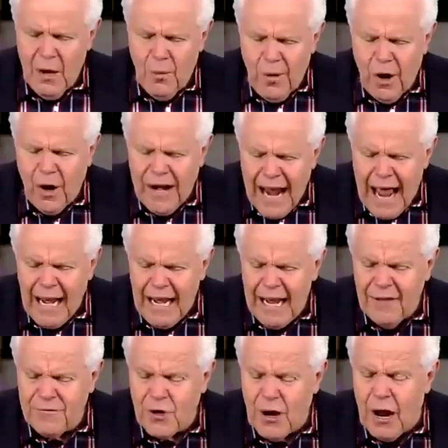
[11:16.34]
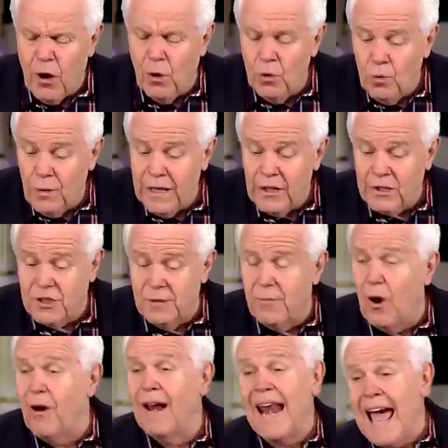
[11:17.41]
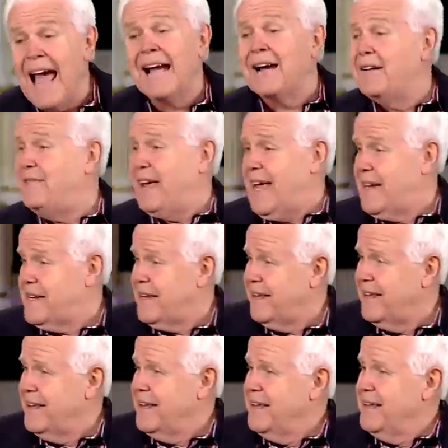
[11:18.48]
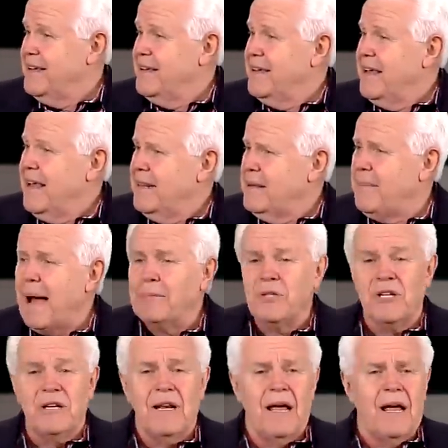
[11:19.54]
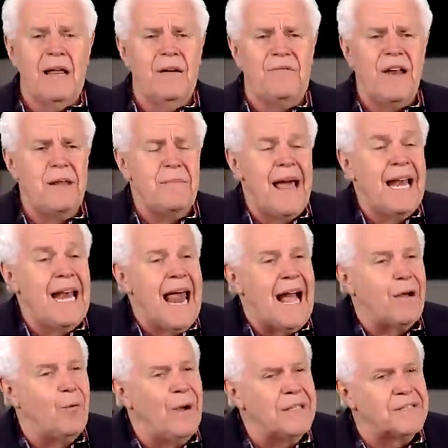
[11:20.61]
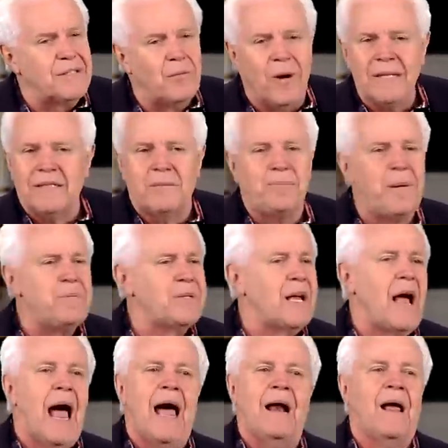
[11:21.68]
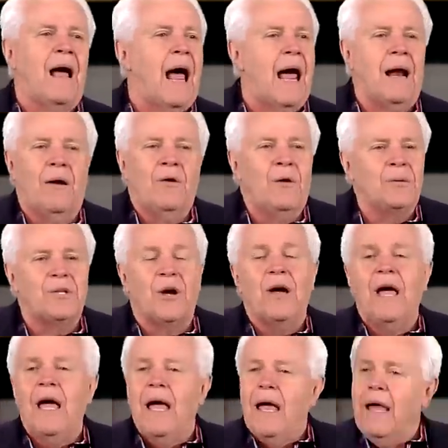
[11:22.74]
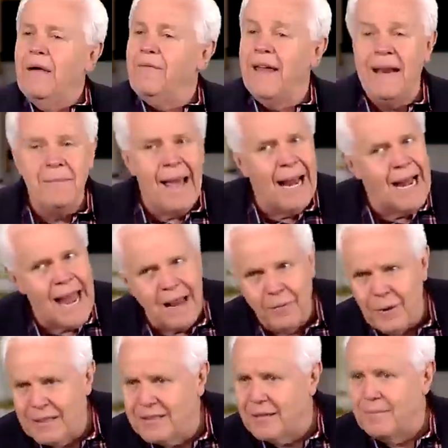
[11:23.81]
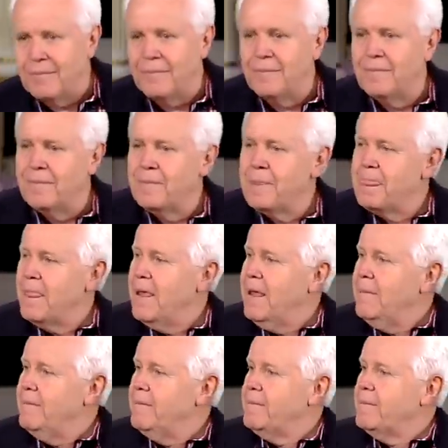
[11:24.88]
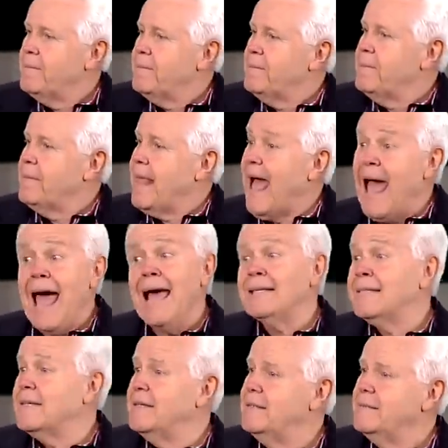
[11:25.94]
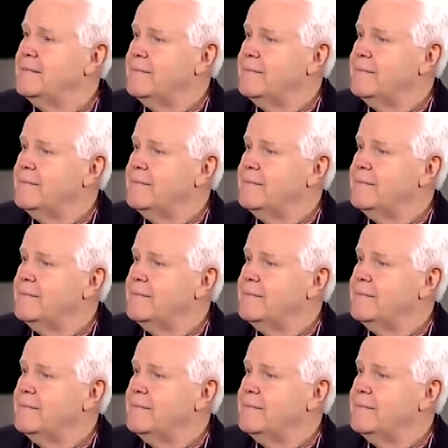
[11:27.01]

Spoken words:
We are not left to our own wisdom or lack of it. The Bible says, if any man lack wisdom, watch this. People say, I don't know what to do. If any man lack wisdom, ask.